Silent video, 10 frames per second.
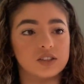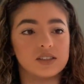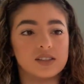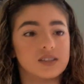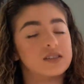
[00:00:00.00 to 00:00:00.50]

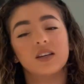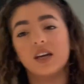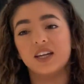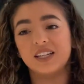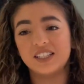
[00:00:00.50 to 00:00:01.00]
just
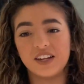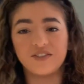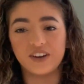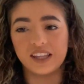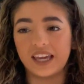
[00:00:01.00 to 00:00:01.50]

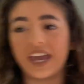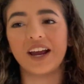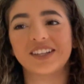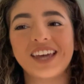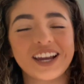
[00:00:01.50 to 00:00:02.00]
different like
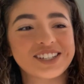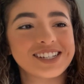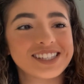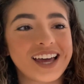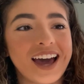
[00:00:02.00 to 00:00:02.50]
hair
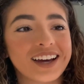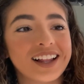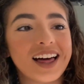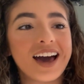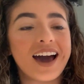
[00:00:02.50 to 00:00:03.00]
texture
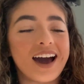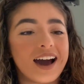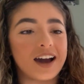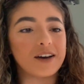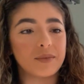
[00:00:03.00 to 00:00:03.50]
style.
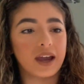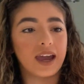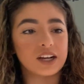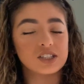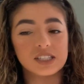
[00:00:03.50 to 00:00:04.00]
I
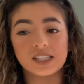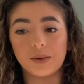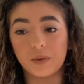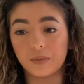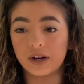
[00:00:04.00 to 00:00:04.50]
actually
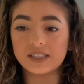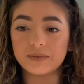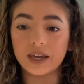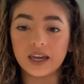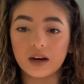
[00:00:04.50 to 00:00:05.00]
slept with braids in
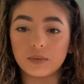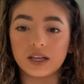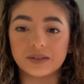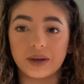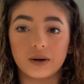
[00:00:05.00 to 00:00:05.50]
my hair
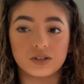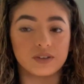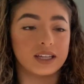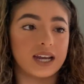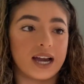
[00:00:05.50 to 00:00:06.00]
because my hair was
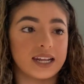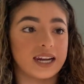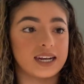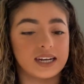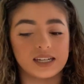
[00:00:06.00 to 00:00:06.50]
really knotty and
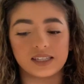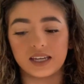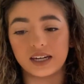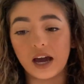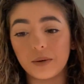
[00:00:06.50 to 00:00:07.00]
I needed to
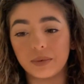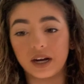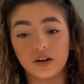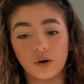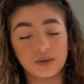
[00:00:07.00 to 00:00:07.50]
take it out, but
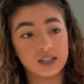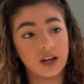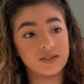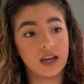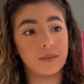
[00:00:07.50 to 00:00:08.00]
I knew I wasn't
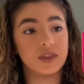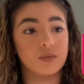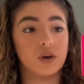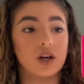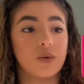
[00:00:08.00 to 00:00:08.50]
gonna have time in the
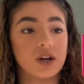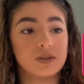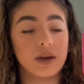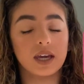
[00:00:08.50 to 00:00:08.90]
morning to wash my